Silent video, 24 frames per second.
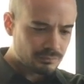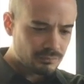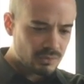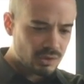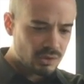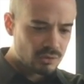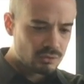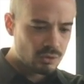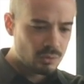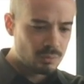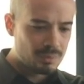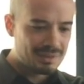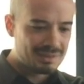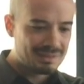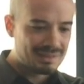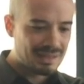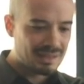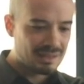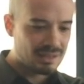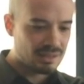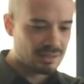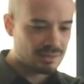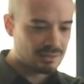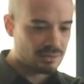
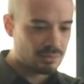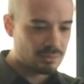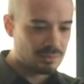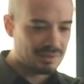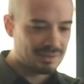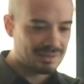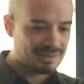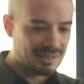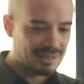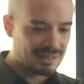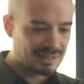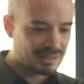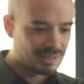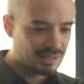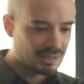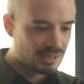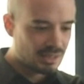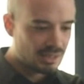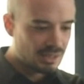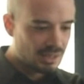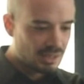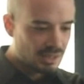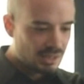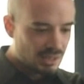read tag.
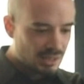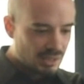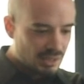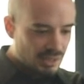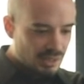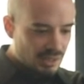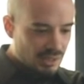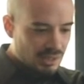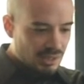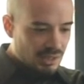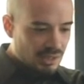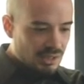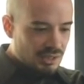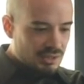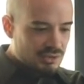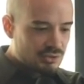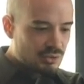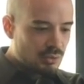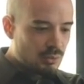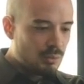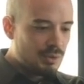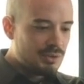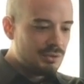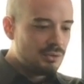So
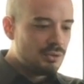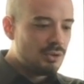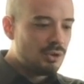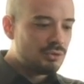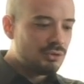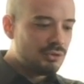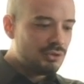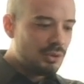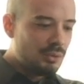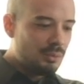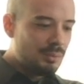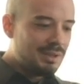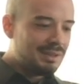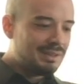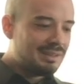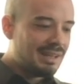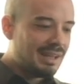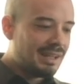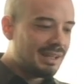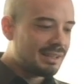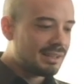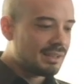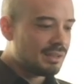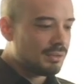when you go to the read
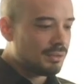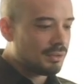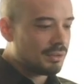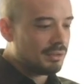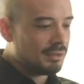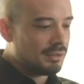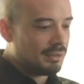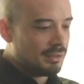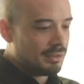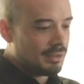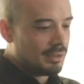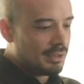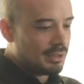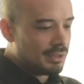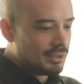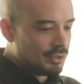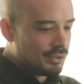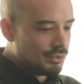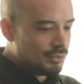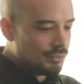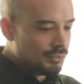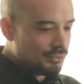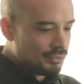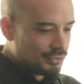tag,
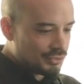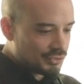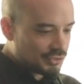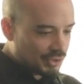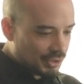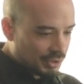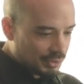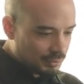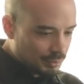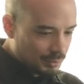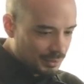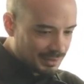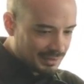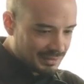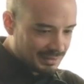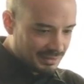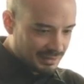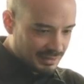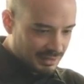you start with